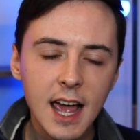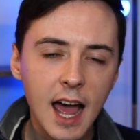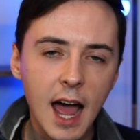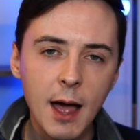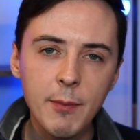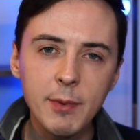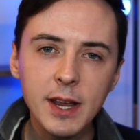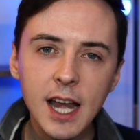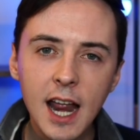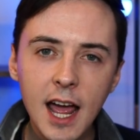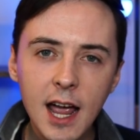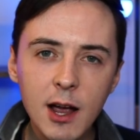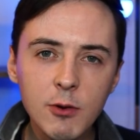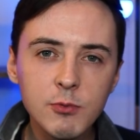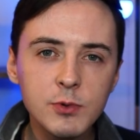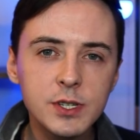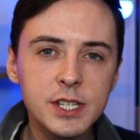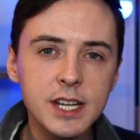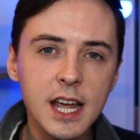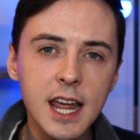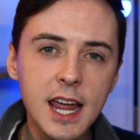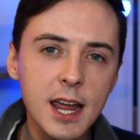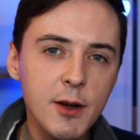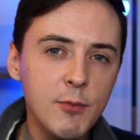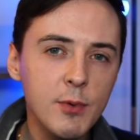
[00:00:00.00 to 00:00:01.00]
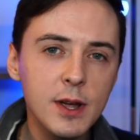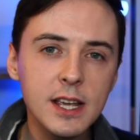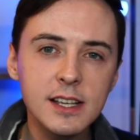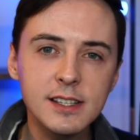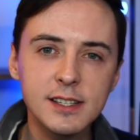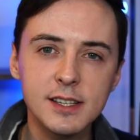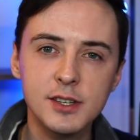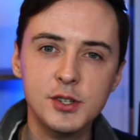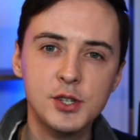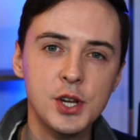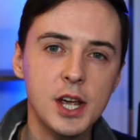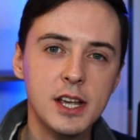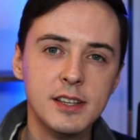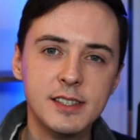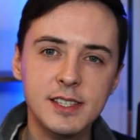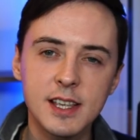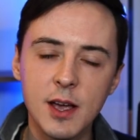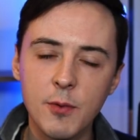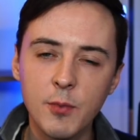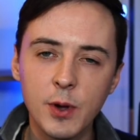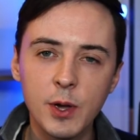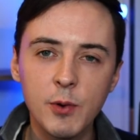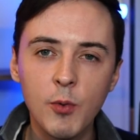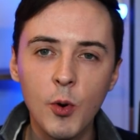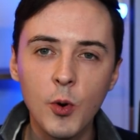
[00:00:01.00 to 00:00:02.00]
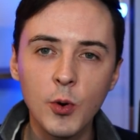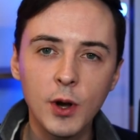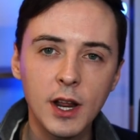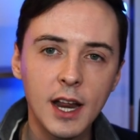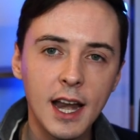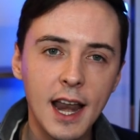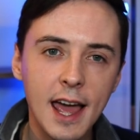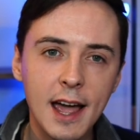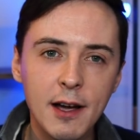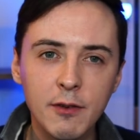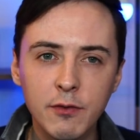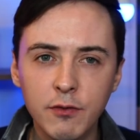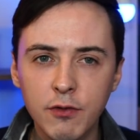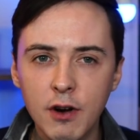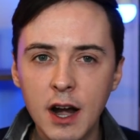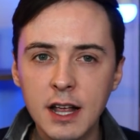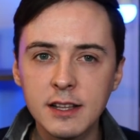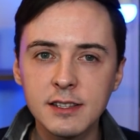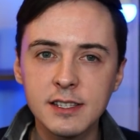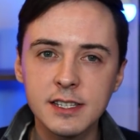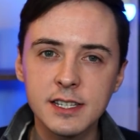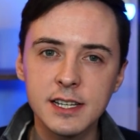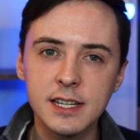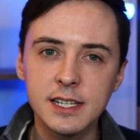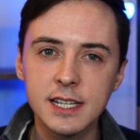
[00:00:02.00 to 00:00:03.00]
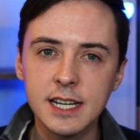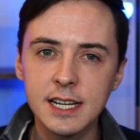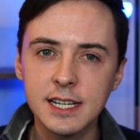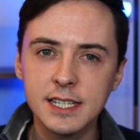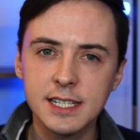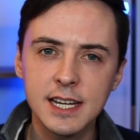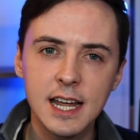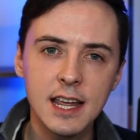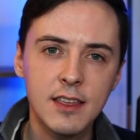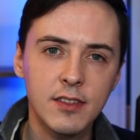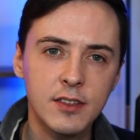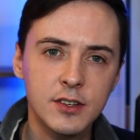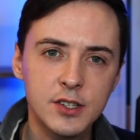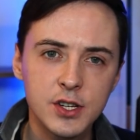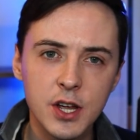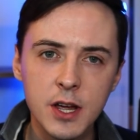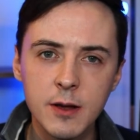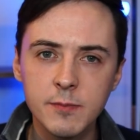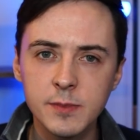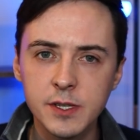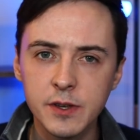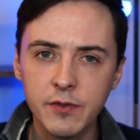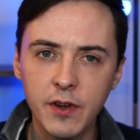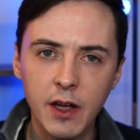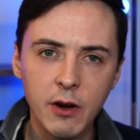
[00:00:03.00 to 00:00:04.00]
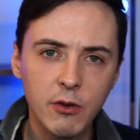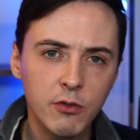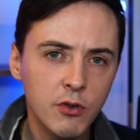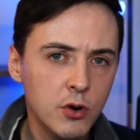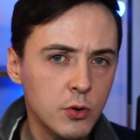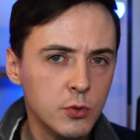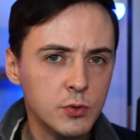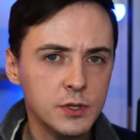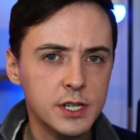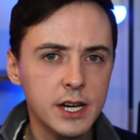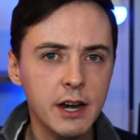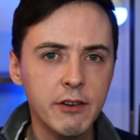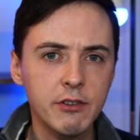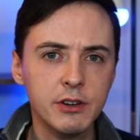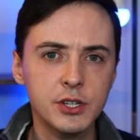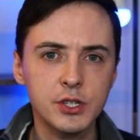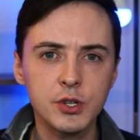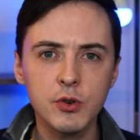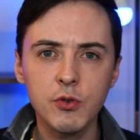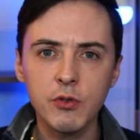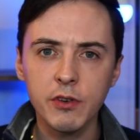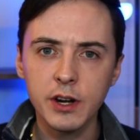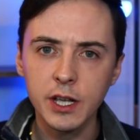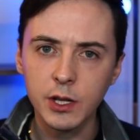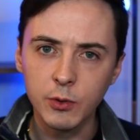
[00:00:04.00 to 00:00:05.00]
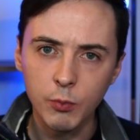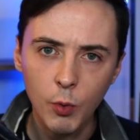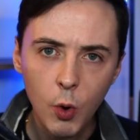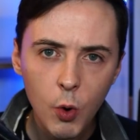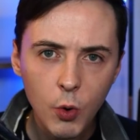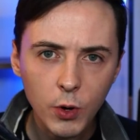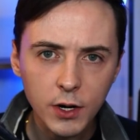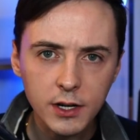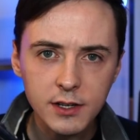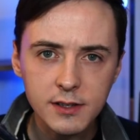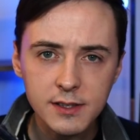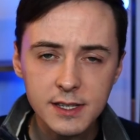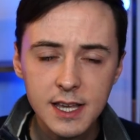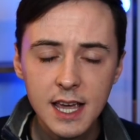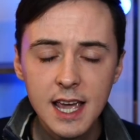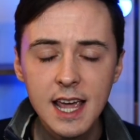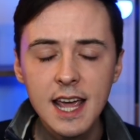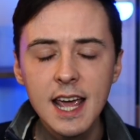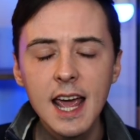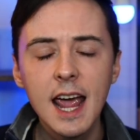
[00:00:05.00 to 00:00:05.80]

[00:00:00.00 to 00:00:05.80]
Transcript: I mean, how dare we suggest that we won't allow France to dictate the terms of our own territorial waters?